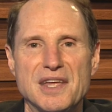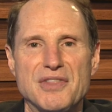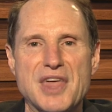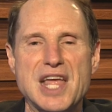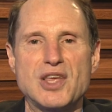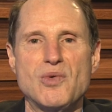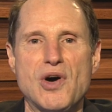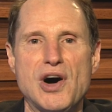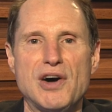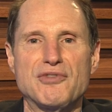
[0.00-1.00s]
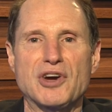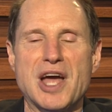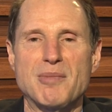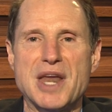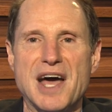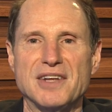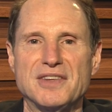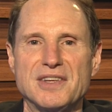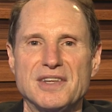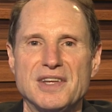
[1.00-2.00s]
Thank you all for coming out.
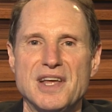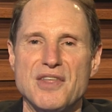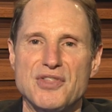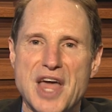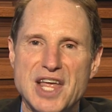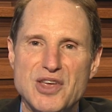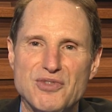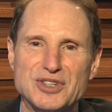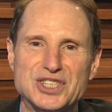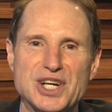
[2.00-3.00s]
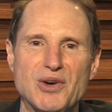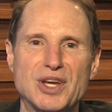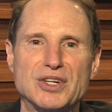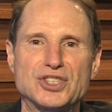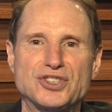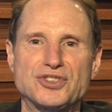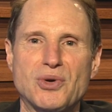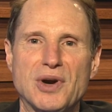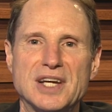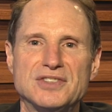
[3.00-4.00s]
Thank you for sharing your
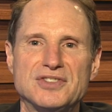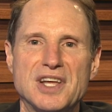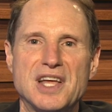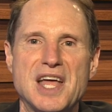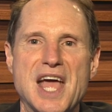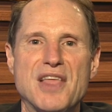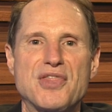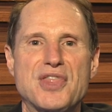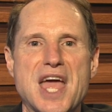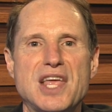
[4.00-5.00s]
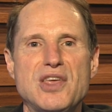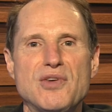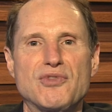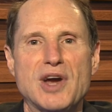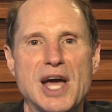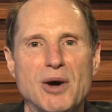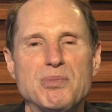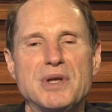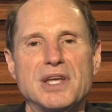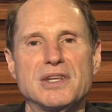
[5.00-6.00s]
stories. And thank you for
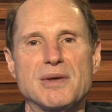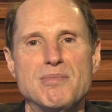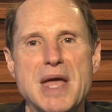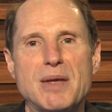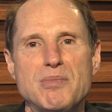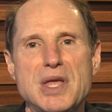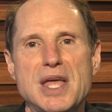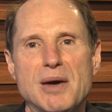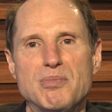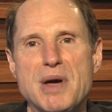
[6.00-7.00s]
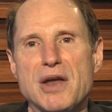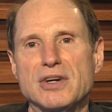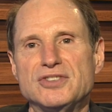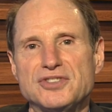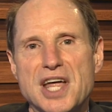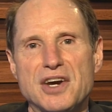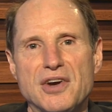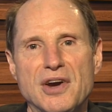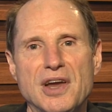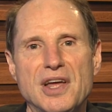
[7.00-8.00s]
helping to make me a better
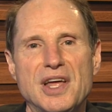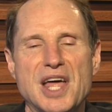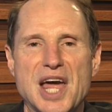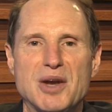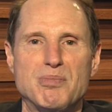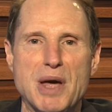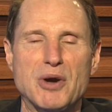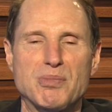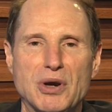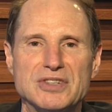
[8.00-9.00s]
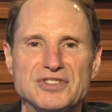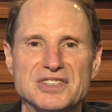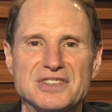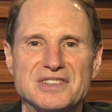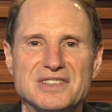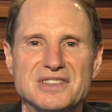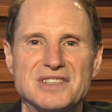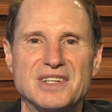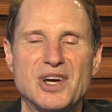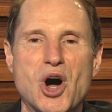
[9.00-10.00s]
senator and a better person.
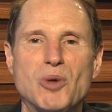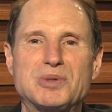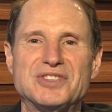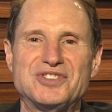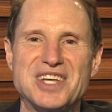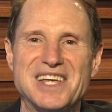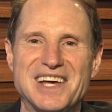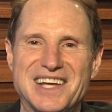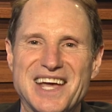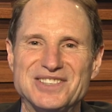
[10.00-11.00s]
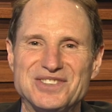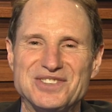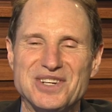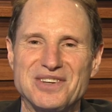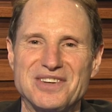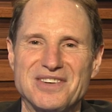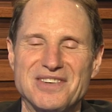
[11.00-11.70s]
Hope to see you again soon.